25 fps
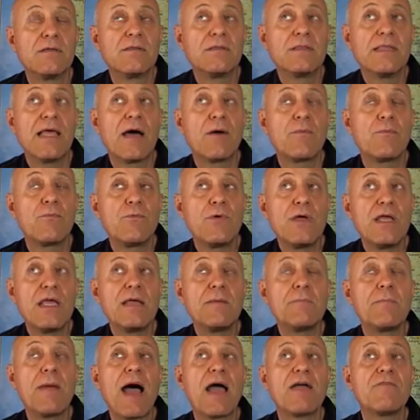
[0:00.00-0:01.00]
that we
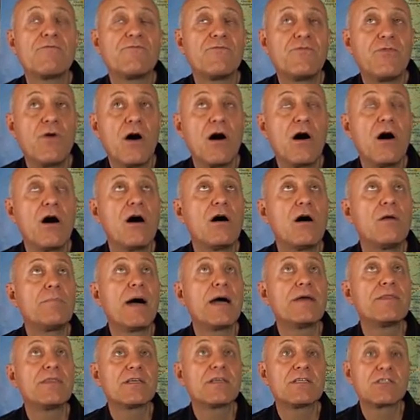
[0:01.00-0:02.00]
might fall
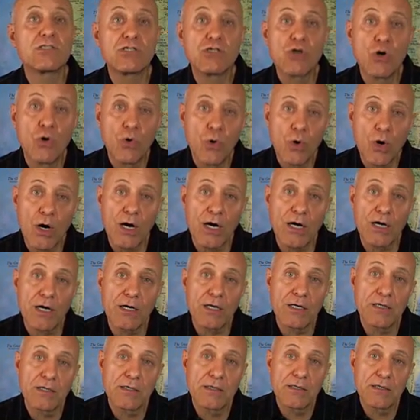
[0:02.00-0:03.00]
by the
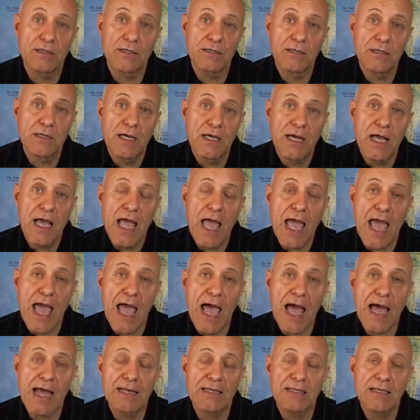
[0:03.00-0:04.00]
sword,
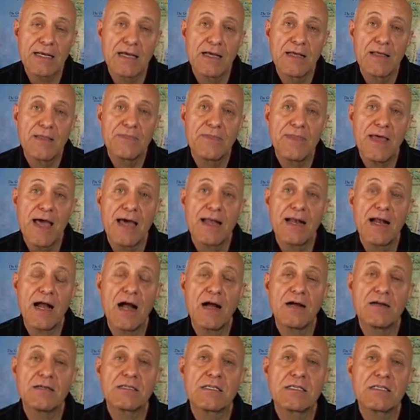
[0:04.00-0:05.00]
and that
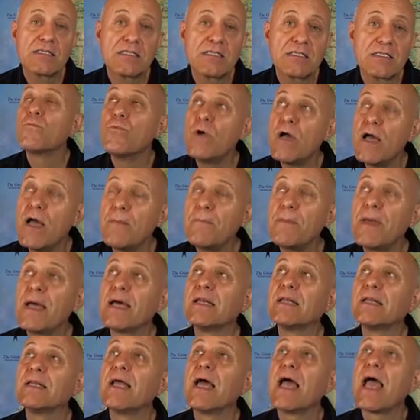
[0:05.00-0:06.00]
our
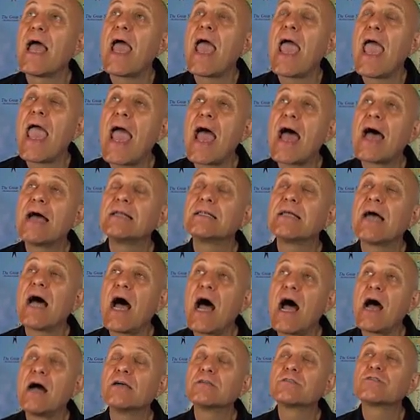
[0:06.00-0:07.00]
women and
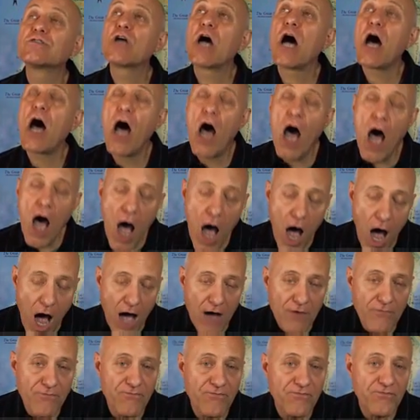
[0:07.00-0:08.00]
our
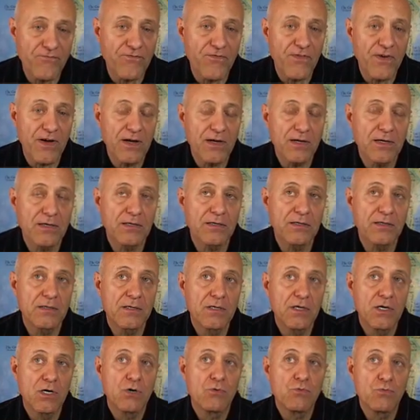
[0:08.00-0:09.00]
tough
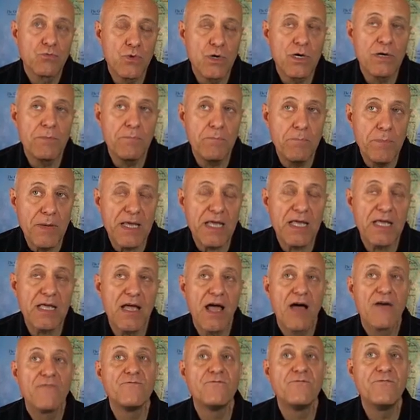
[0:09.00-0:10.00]
would
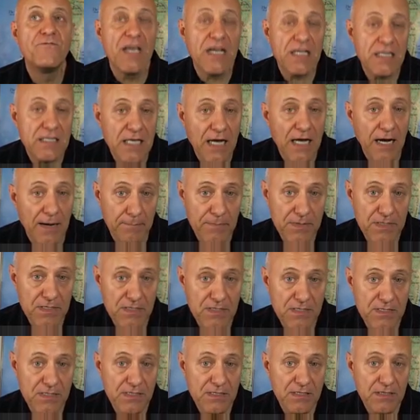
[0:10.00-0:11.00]
be
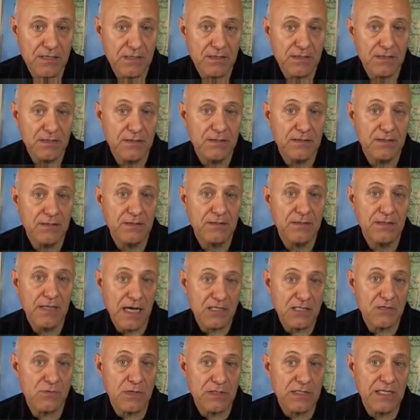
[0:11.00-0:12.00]
victims.
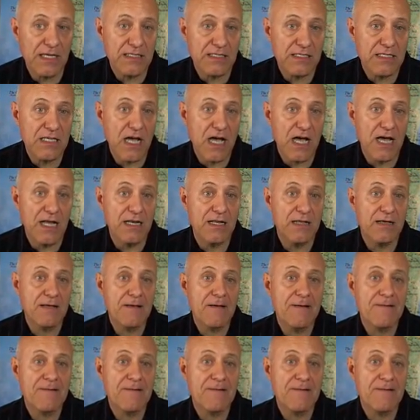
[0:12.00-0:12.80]
That's what they said.